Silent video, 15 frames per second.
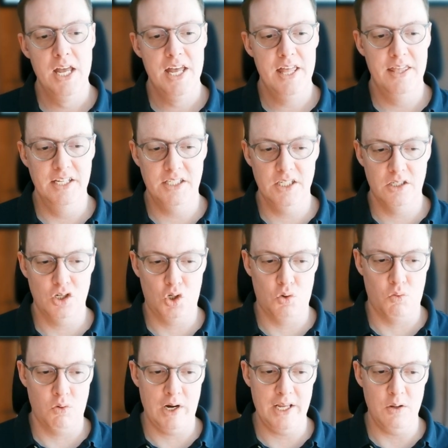This is a
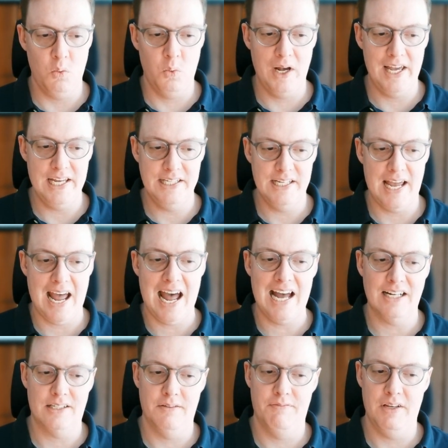great way to
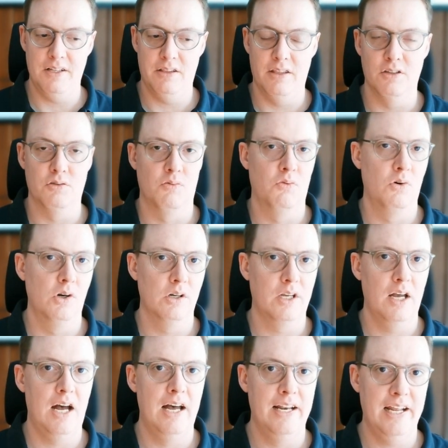activate this rook
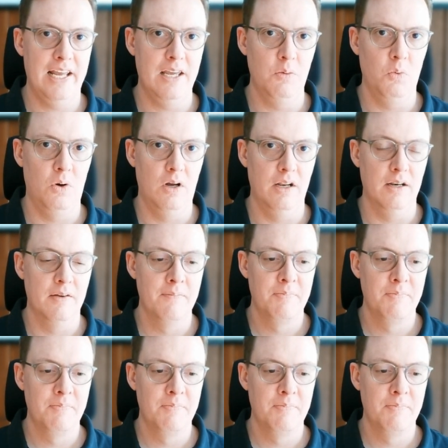on a1.